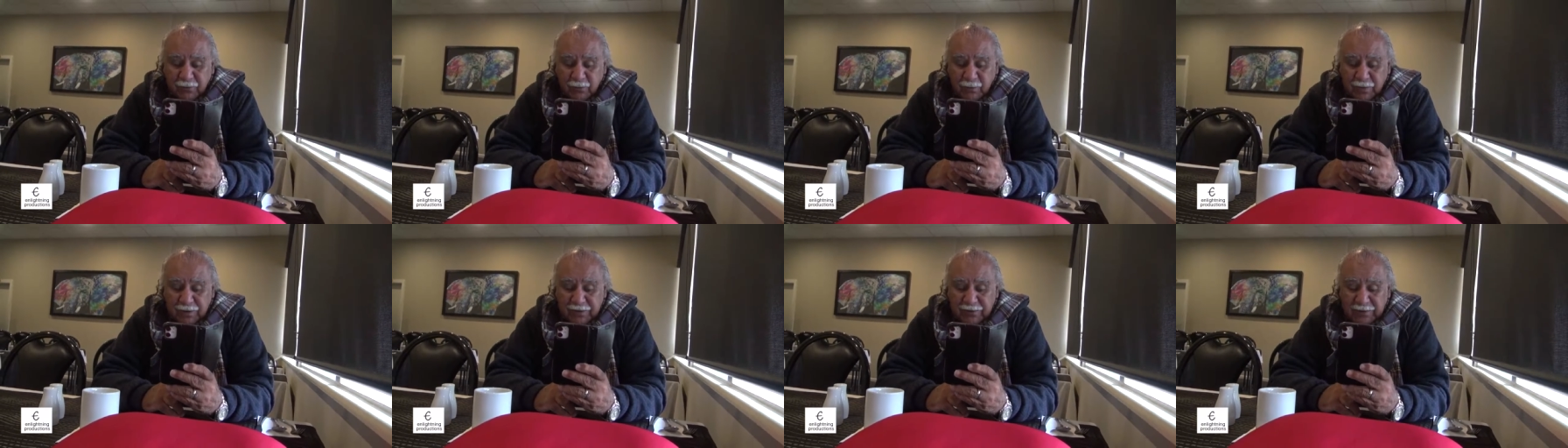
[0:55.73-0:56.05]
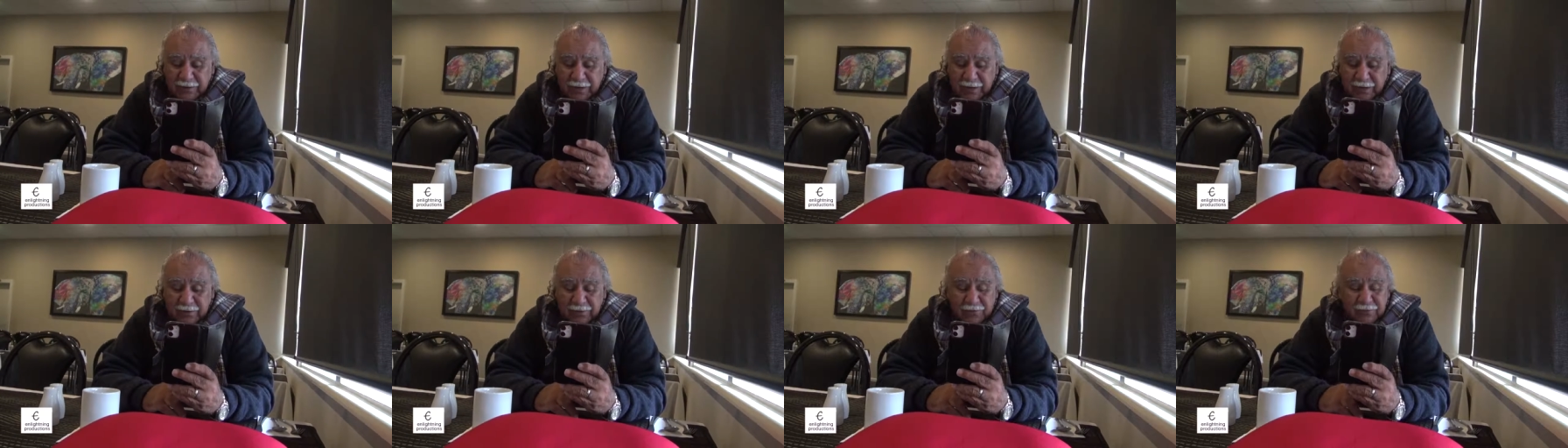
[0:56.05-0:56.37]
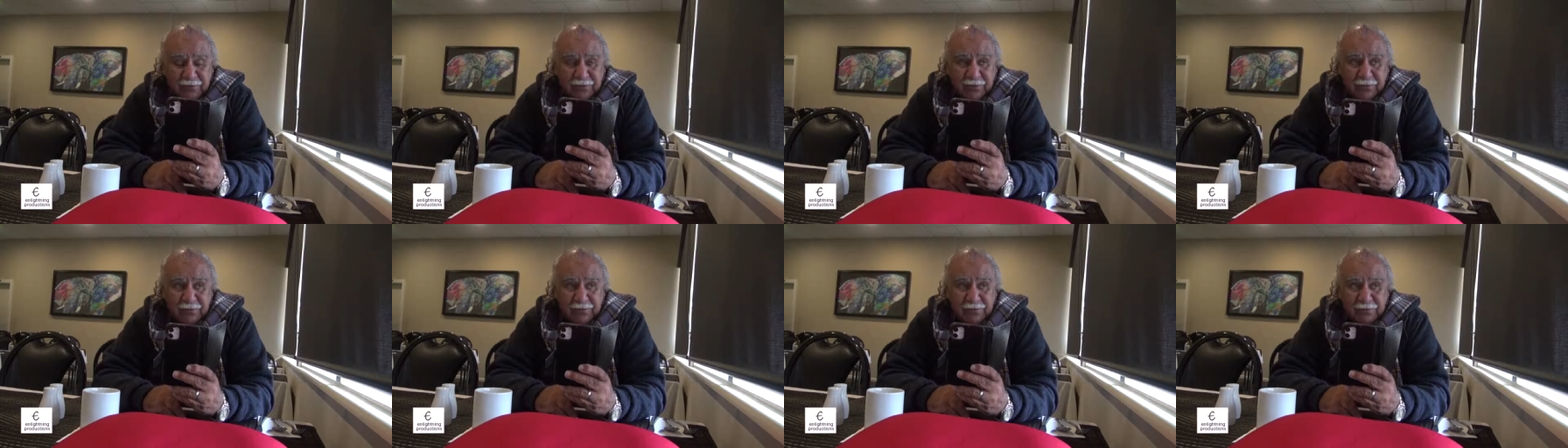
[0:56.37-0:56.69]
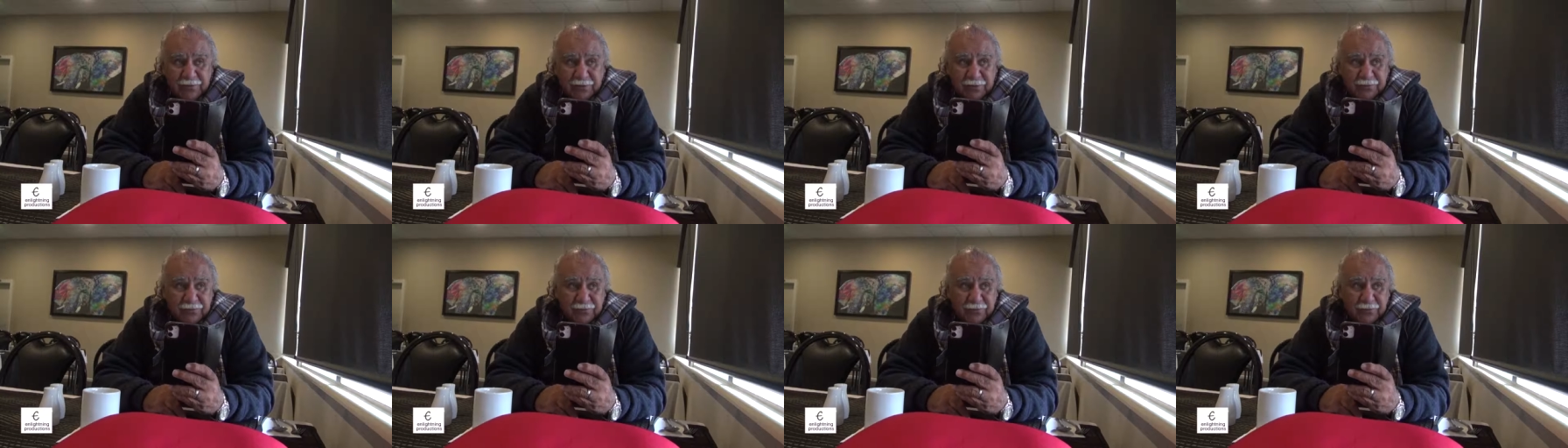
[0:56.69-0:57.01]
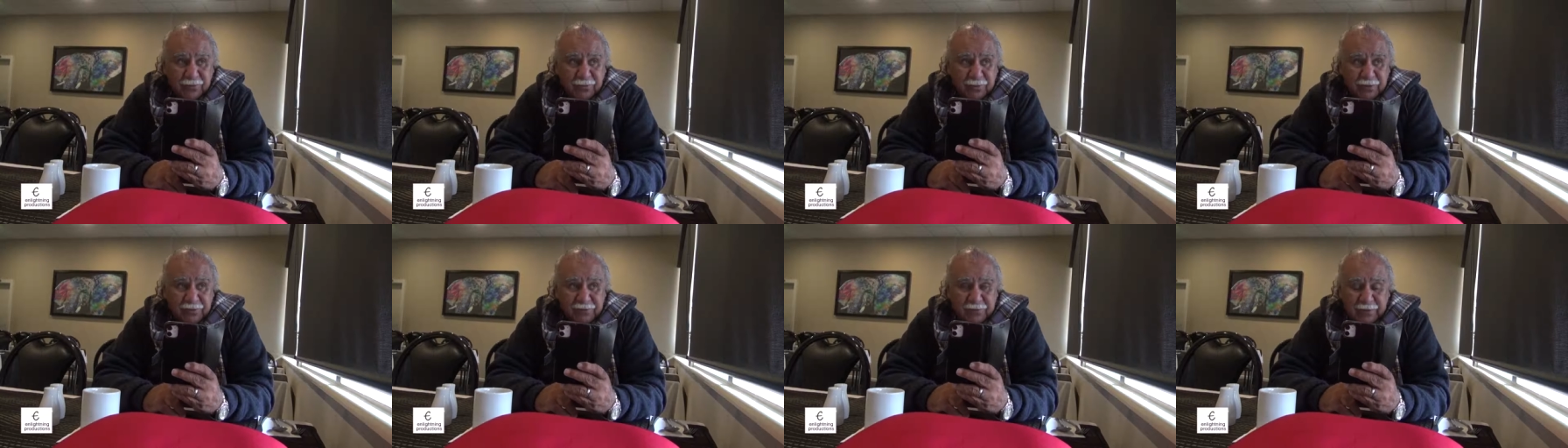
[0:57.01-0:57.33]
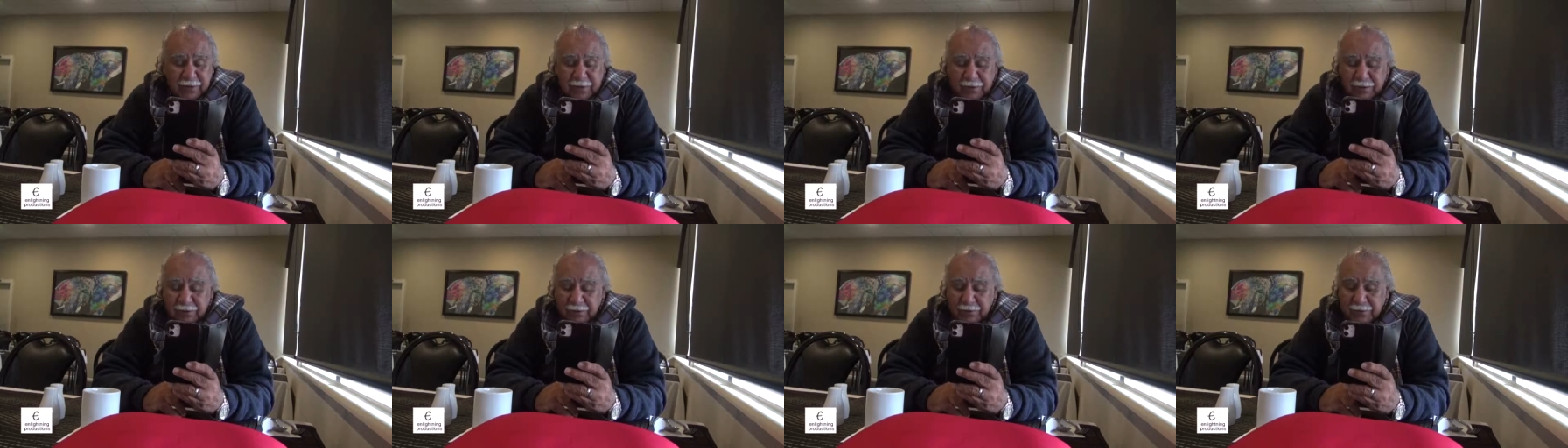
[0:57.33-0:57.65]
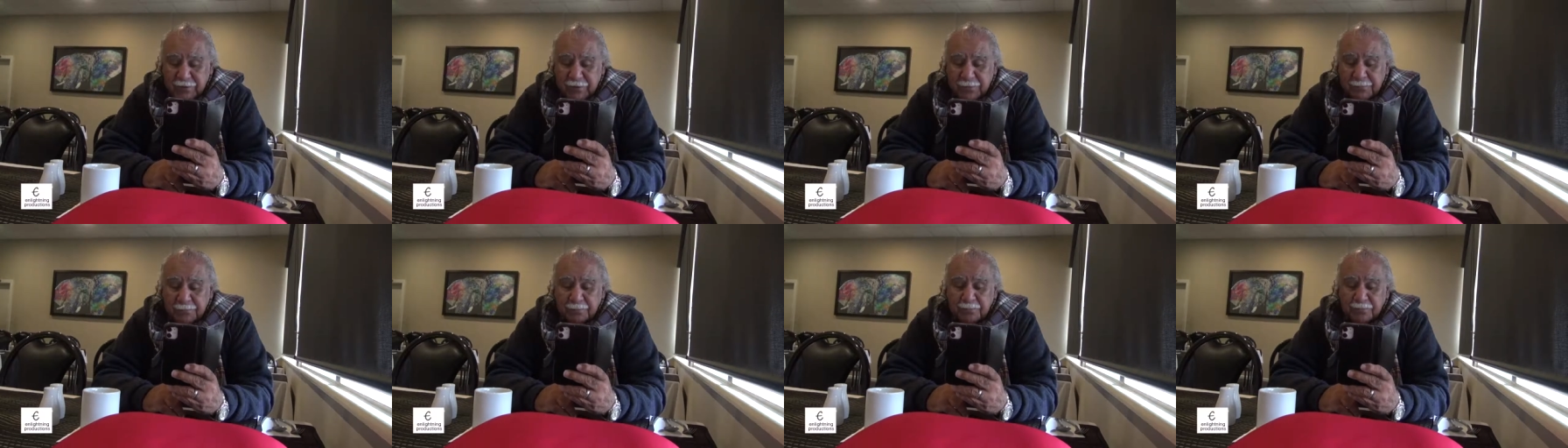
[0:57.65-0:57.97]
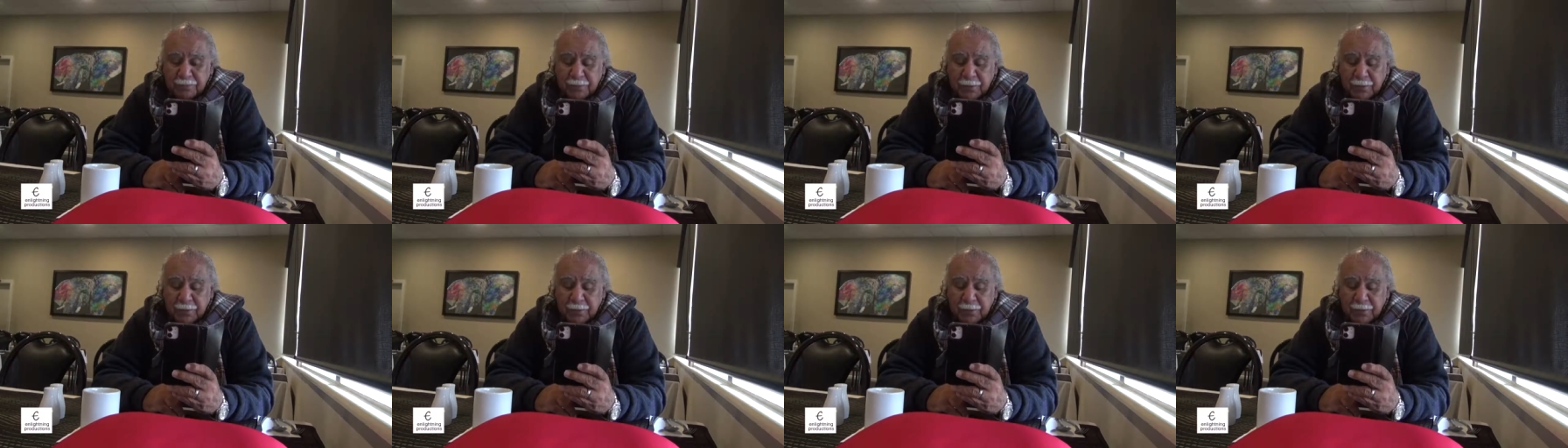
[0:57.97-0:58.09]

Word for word: Queensland, and southern central Queensland area.